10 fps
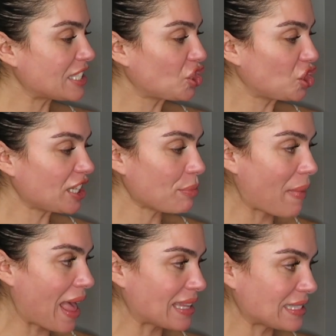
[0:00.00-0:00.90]

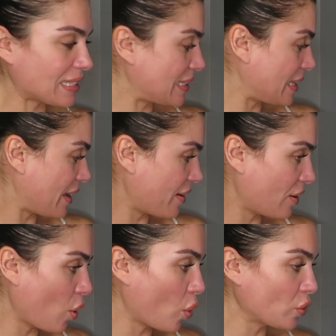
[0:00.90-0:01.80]
sheet masks
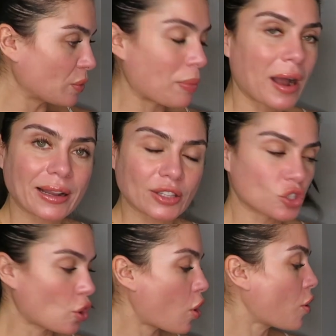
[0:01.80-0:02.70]
here on the
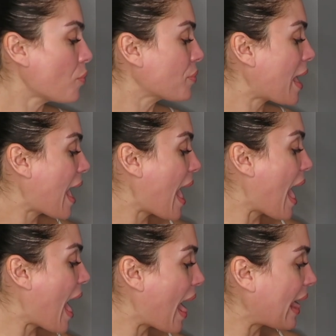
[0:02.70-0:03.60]
pocket door,
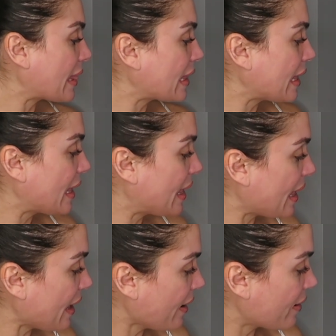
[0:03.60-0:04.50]
and
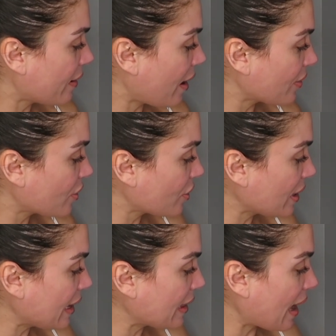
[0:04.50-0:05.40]
here
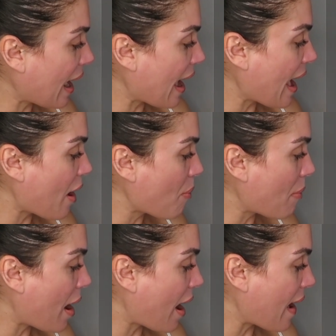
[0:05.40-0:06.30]
underneath I
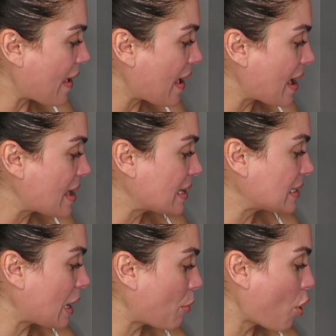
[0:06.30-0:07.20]
have
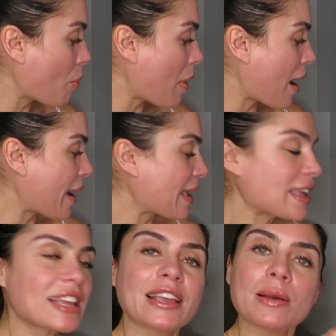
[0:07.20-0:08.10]
some of my
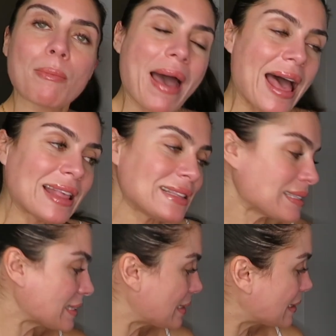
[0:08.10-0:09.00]

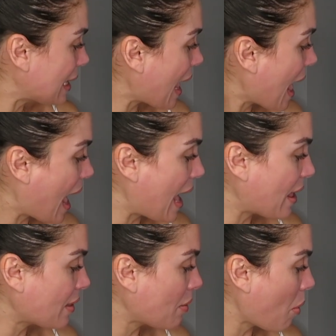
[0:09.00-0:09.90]
masks
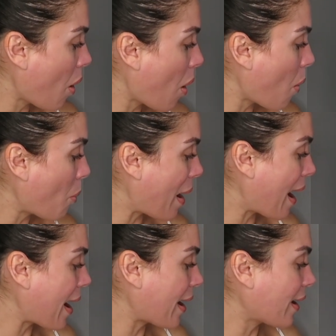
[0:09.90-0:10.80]
and
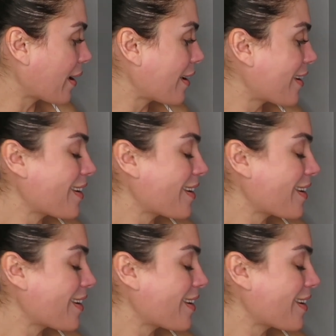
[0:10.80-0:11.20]
my